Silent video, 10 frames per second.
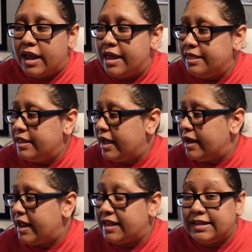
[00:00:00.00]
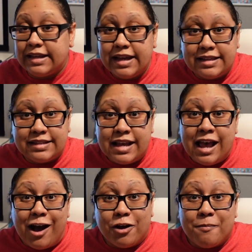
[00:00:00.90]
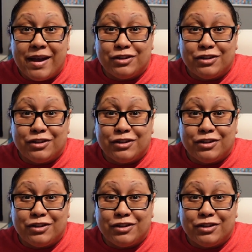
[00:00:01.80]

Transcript: And then at the end, I'll come back